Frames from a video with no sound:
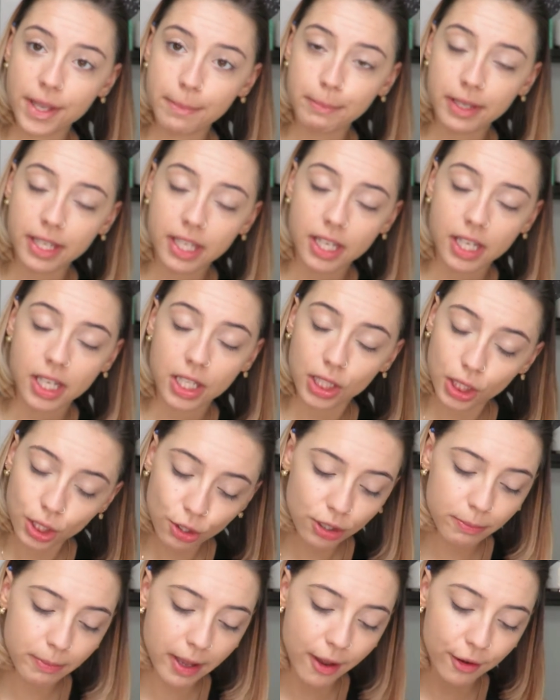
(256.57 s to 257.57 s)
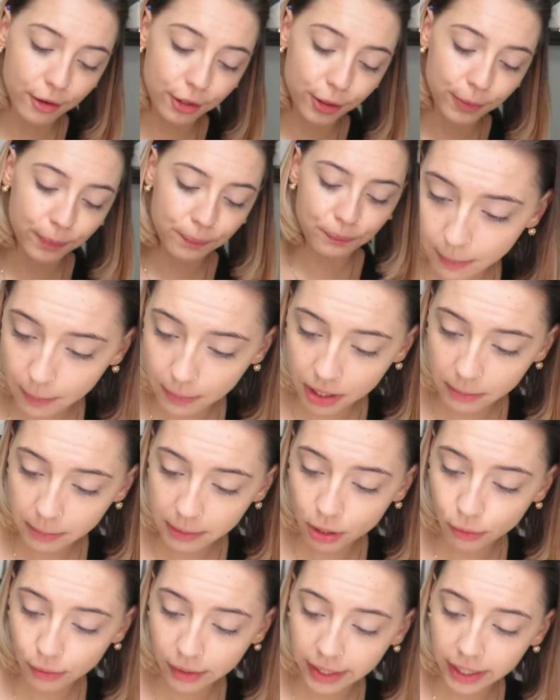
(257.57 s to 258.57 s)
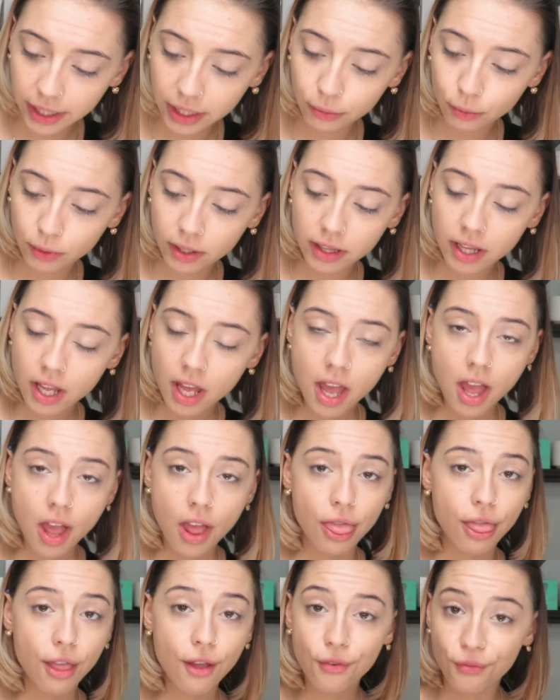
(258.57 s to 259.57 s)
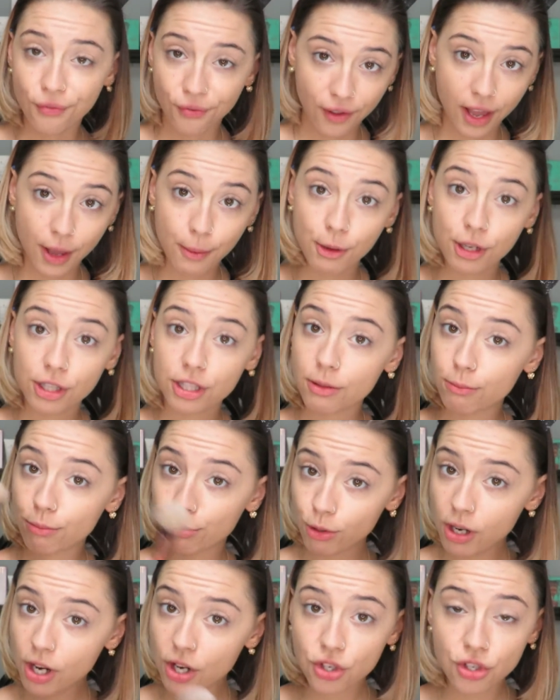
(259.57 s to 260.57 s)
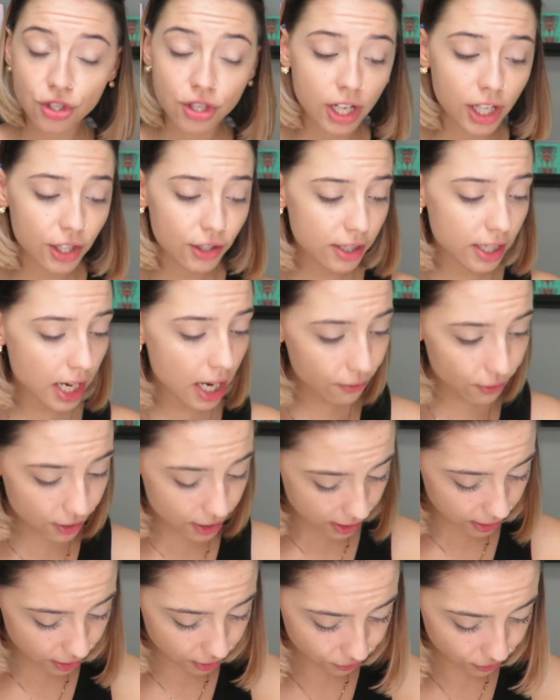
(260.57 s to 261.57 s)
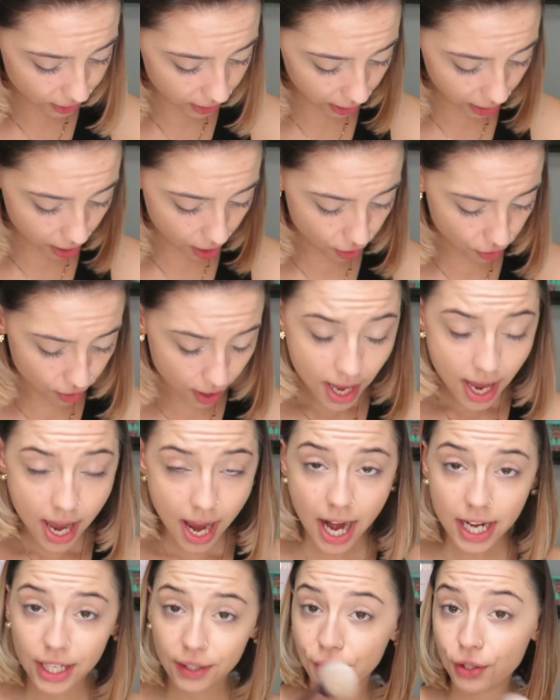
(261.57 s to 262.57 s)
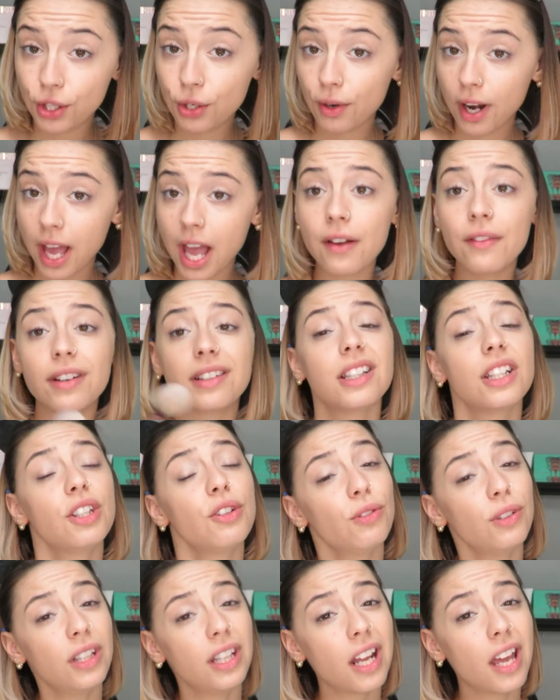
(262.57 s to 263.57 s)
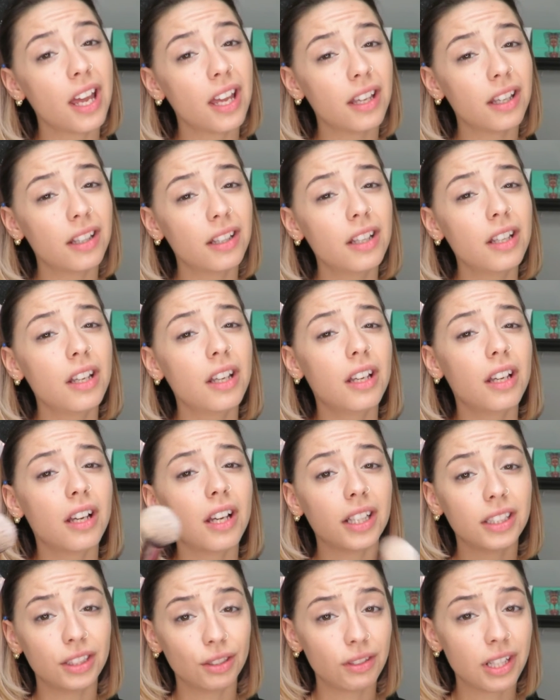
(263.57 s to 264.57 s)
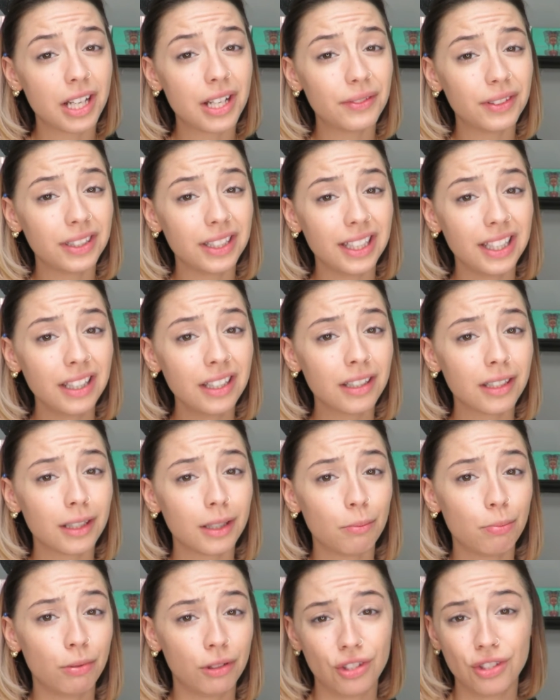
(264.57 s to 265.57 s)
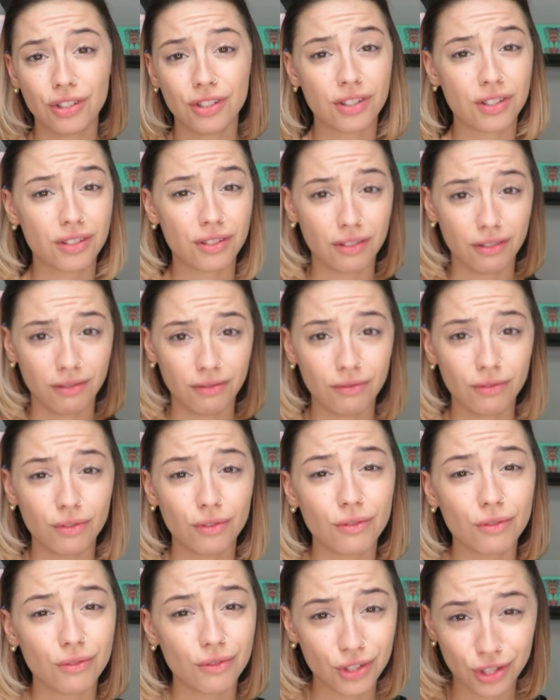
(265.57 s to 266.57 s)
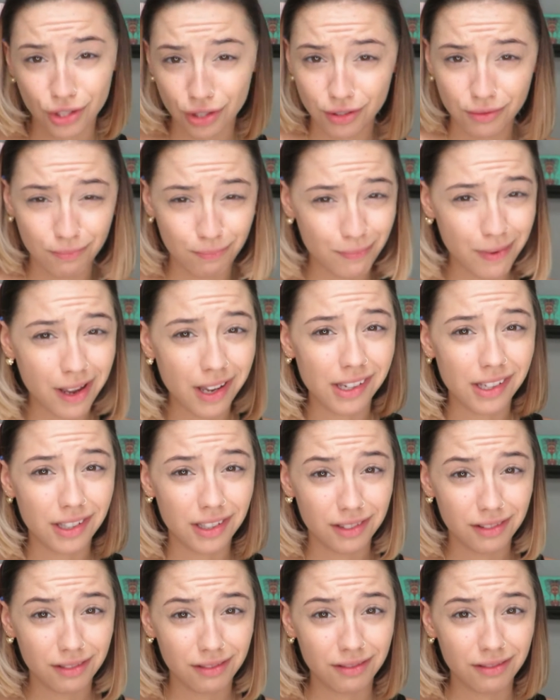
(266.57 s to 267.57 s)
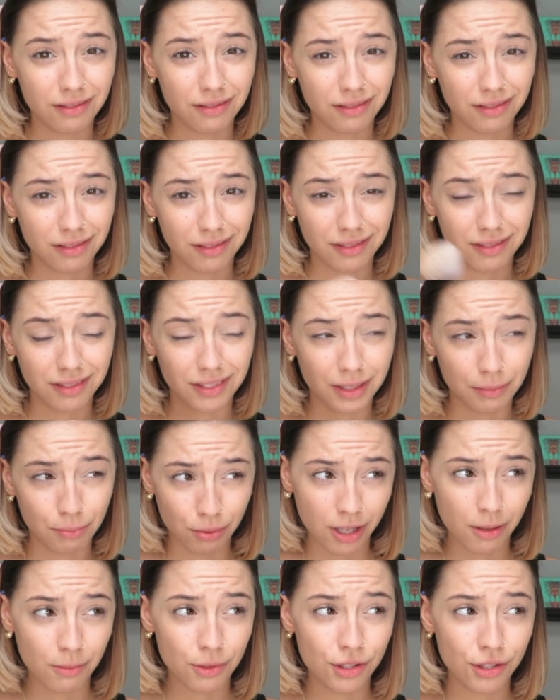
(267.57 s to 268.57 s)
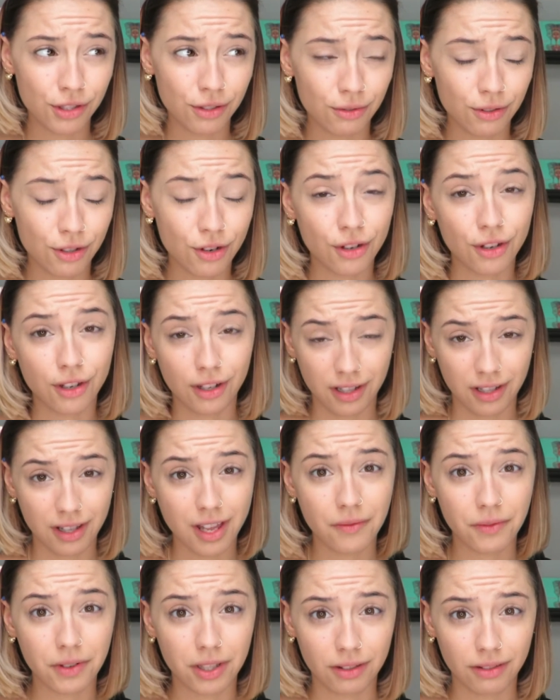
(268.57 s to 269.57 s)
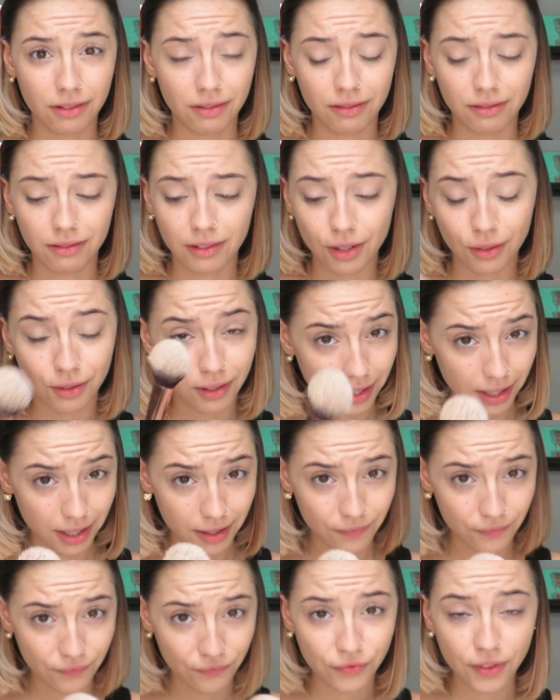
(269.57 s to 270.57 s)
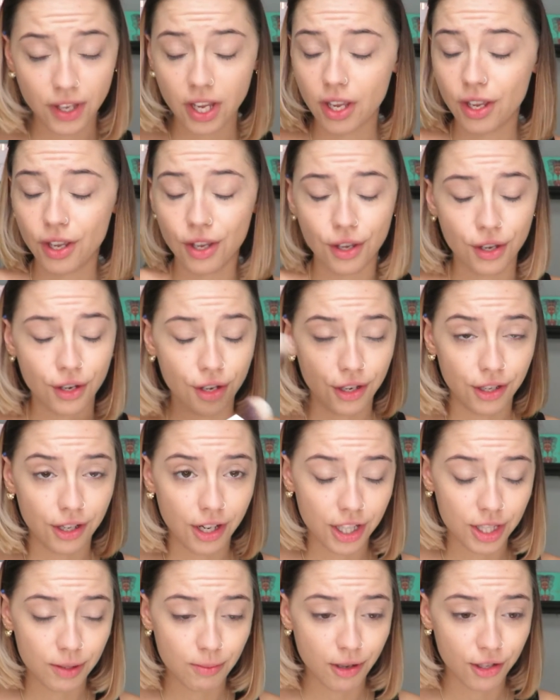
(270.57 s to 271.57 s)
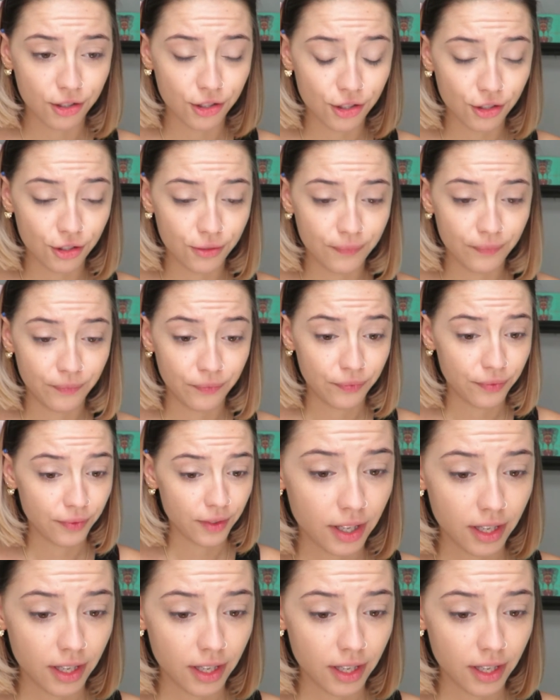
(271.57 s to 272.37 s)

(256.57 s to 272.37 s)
Fit Me Loose Powder. And I'm gonna be going in with the famous brush that I use in every single video. And if you don't have it, then you need it. I don't have a link, but just buy it. I promise you, you're gonna love it. Okay? Not sponsored.